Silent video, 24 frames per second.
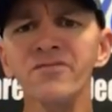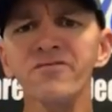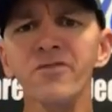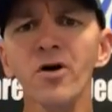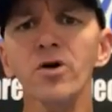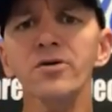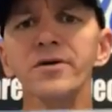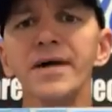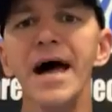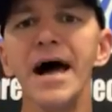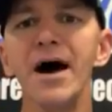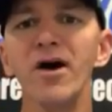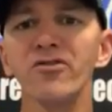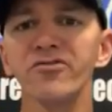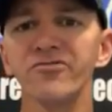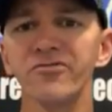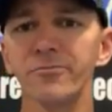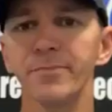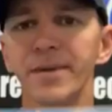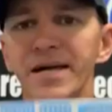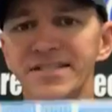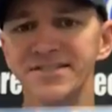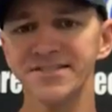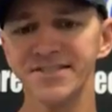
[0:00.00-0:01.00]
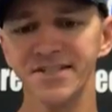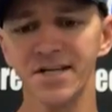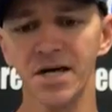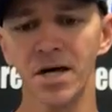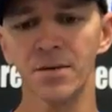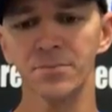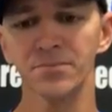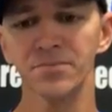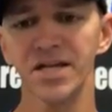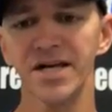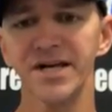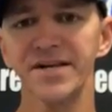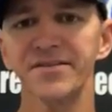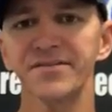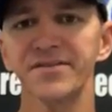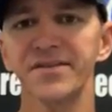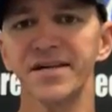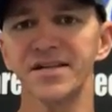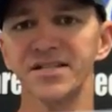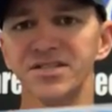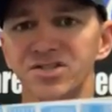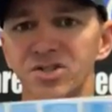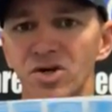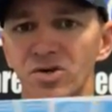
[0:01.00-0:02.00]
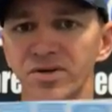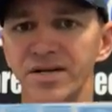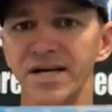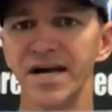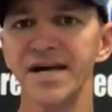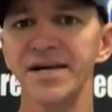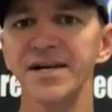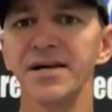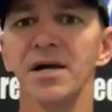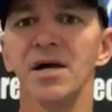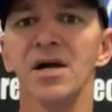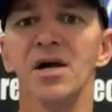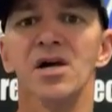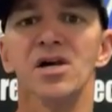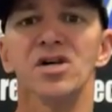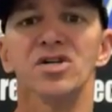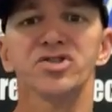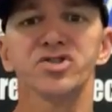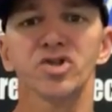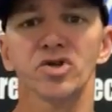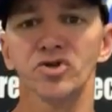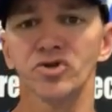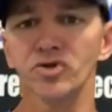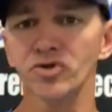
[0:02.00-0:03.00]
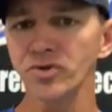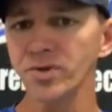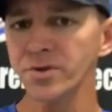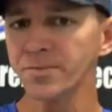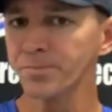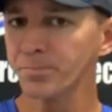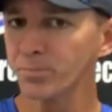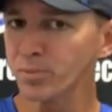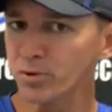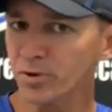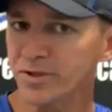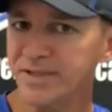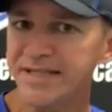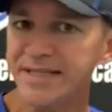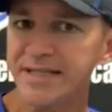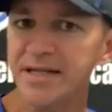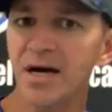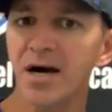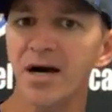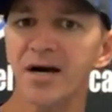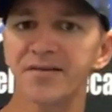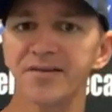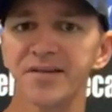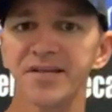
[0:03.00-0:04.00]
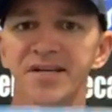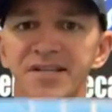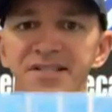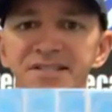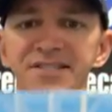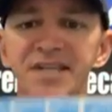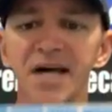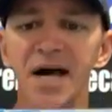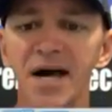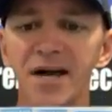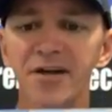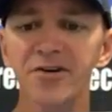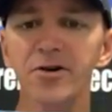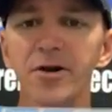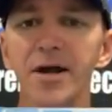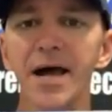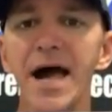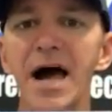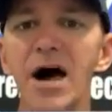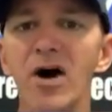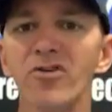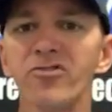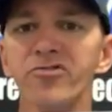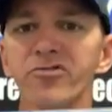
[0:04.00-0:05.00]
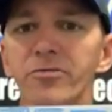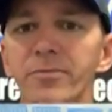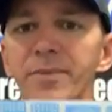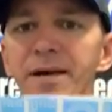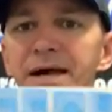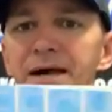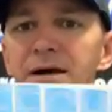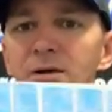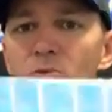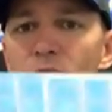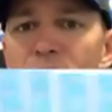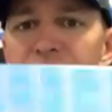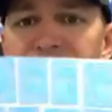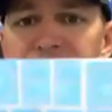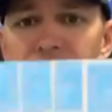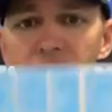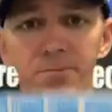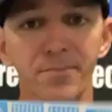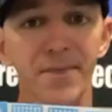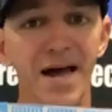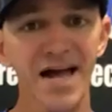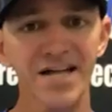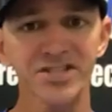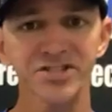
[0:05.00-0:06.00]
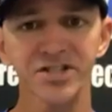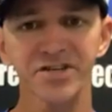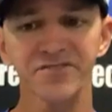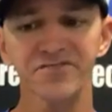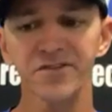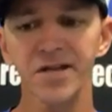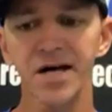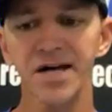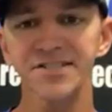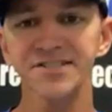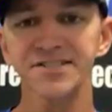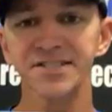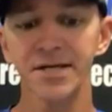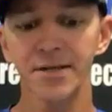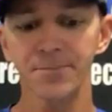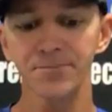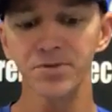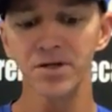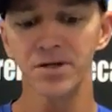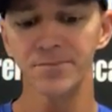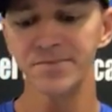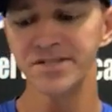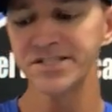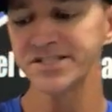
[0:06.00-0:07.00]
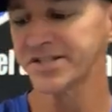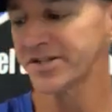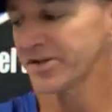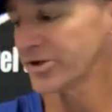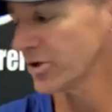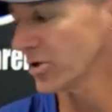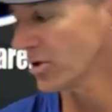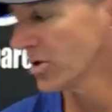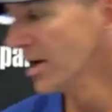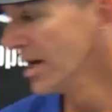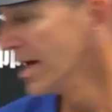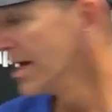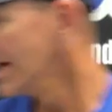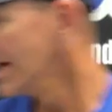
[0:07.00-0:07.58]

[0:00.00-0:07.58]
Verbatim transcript: of our alphabets come like this, okay? So you can pre-cut the entire alphabet with our Magic Flock template material